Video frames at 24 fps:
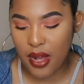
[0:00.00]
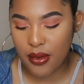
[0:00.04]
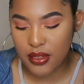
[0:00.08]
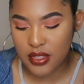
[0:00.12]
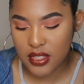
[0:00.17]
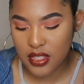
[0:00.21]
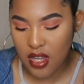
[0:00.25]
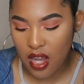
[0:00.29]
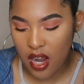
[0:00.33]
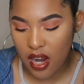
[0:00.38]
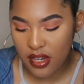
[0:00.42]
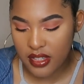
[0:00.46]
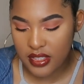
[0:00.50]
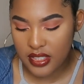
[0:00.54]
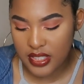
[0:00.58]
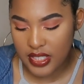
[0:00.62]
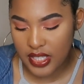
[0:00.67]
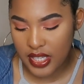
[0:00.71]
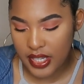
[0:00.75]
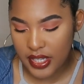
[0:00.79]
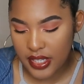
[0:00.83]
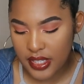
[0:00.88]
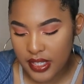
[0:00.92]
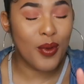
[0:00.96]
I was car
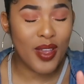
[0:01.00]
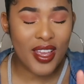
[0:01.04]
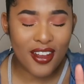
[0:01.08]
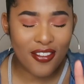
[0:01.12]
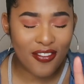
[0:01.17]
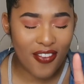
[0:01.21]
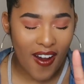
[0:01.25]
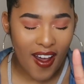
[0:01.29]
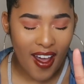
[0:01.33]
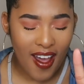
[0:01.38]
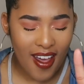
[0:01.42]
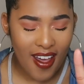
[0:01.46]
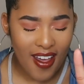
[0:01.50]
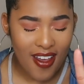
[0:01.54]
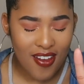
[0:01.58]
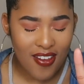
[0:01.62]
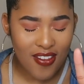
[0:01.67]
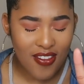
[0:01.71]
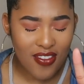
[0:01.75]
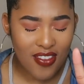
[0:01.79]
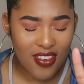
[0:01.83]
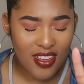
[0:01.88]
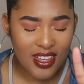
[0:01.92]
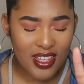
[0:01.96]
sick. Week
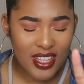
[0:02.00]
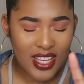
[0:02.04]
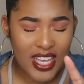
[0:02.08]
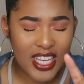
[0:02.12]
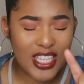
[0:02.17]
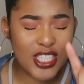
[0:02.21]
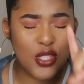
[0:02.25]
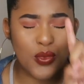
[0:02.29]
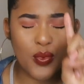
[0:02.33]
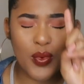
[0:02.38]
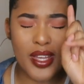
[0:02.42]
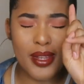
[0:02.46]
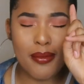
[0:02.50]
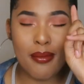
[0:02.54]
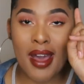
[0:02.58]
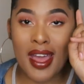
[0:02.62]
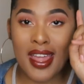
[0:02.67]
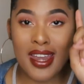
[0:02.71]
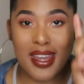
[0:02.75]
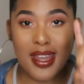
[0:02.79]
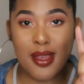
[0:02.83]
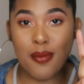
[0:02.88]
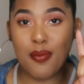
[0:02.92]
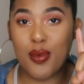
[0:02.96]
five is when
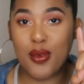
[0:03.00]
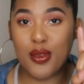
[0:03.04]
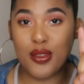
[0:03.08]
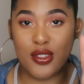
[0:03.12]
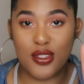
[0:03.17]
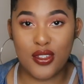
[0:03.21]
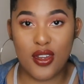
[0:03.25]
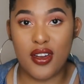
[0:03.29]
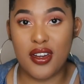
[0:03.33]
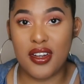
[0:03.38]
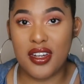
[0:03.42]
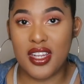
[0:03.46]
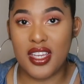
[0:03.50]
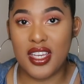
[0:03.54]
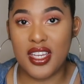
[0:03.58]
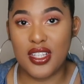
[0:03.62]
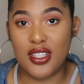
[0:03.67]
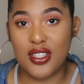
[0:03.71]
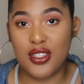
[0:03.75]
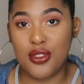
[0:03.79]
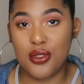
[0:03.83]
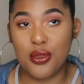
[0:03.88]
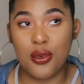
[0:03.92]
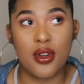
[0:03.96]
my nipples started to
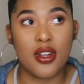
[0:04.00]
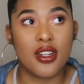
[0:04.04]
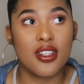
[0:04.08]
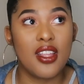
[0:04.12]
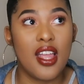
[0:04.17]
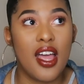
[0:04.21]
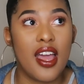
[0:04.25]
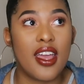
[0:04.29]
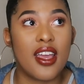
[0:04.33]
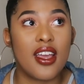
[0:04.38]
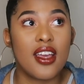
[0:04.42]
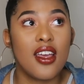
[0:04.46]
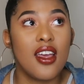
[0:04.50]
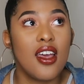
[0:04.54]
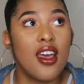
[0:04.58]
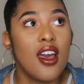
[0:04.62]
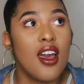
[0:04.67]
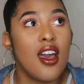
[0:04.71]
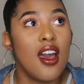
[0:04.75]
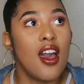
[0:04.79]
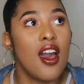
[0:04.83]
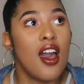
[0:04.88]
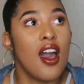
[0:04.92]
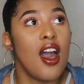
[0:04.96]
get sore. Like
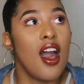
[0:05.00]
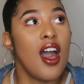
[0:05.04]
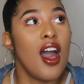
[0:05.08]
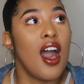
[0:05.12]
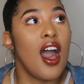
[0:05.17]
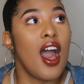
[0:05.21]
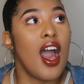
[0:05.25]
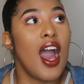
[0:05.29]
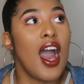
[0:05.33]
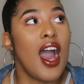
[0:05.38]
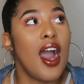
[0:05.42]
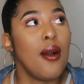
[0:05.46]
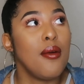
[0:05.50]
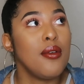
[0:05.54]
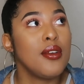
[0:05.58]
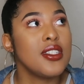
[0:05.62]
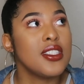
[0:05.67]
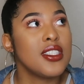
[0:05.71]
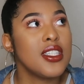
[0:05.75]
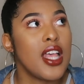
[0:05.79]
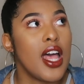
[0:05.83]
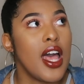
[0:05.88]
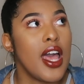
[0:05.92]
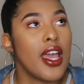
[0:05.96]
I
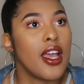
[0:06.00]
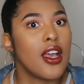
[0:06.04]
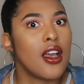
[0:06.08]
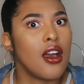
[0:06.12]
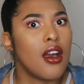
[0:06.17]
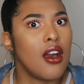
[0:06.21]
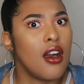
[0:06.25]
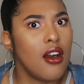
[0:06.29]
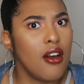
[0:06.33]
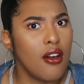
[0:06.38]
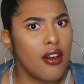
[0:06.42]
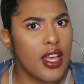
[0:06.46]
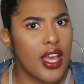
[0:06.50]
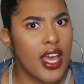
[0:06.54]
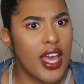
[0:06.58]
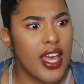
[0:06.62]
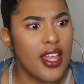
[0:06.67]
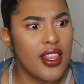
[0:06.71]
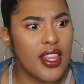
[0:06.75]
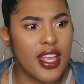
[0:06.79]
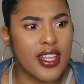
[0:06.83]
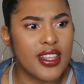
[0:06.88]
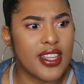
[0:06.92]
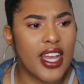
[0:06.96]
was like,
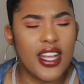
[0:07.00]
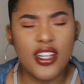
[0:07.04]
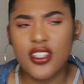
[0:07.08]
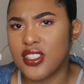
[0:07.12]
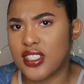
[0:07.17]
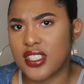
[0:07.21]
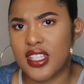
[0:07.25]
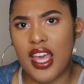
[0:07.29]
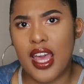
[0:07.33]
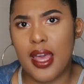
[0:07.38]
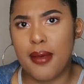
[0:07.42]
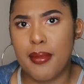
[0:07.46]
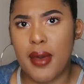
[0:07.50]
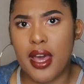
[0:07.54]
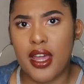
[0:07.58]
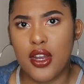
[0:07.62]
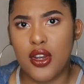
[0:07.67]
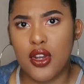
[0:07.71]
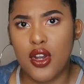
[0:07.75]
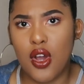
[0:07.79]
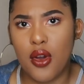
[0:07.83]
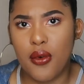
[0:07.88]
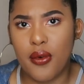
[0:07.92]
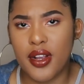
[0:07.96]
okay, like that just came out
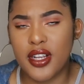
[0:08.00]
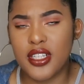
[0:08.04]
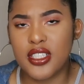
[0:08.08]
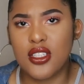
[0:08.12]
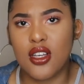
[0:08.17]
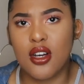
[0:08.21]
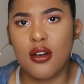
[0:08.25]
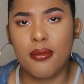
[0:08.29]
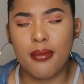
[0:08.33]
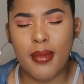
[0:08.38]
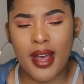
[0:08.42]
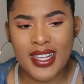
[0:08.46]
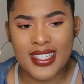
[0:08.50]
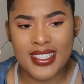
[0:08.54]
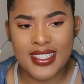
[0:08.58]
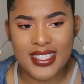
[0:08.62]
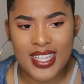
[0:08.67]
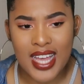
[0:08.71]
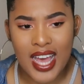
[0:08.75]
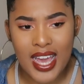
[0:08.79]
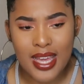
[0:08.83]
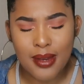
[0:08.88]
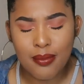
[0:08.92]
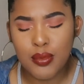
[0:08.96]
of nowhere. So my
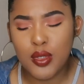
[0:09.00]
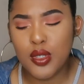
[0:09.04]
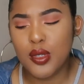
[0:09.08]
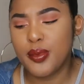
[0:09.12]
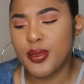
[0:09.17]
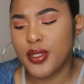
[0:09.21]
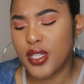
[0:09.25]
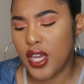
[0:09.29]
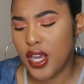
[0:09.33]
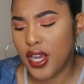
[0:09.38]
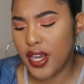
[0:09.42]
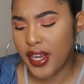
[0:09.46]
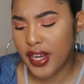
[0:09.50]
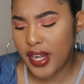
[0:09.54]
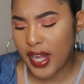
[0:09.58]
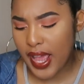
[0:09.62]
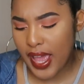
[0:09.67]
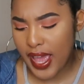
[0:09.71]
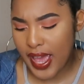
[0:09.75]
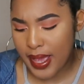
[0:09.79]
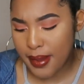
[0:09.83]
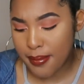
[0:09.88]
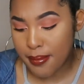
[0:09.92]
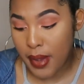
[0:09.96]
side boobs hurt
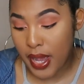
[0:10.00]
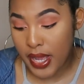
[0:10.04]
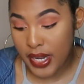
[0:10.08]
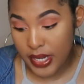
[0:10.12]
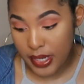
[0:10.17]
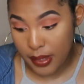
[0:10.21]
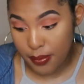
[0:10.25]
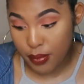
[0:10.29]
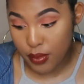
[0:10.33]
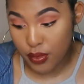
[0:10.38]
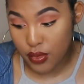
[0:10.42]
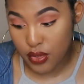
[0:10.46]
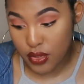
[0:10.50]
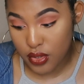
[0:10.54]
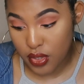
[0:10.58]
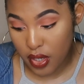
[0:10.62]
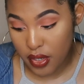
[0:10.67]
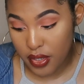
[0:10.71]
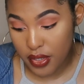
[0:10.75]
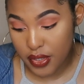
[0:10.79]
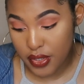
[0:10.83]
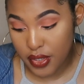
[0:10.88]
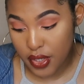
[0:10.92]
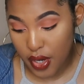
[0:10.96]
and my nipples
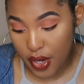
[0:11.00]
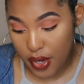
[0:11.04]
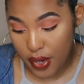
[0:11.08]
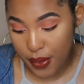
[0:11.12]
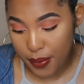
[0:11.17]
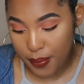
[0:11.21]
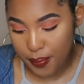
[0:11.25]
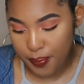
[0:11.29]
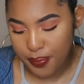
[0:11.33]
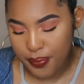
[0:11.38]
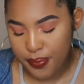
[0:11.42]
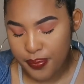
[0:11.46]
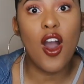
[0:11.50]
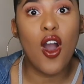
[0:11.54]
started to hurt.